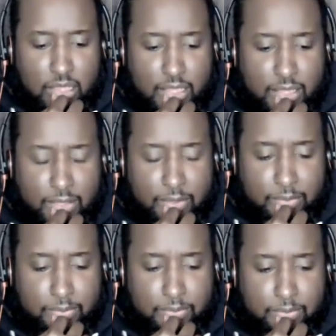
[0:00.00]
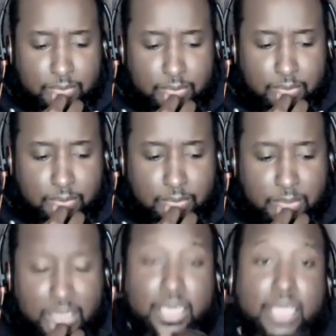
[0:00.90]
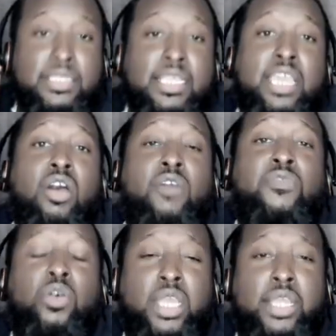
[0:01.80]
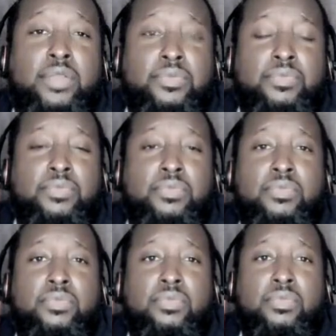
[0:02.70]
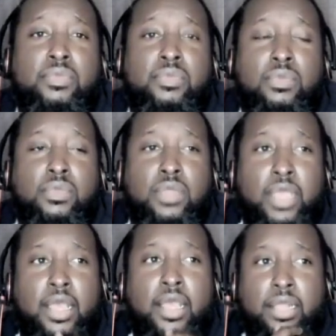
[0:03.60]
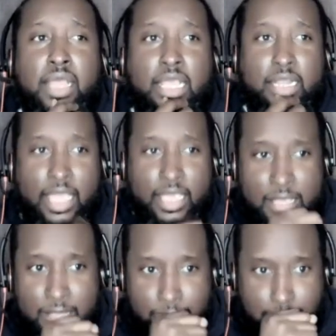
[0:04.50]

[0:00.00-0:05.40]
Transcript: uh, begin to get off on it. Yeah, they, they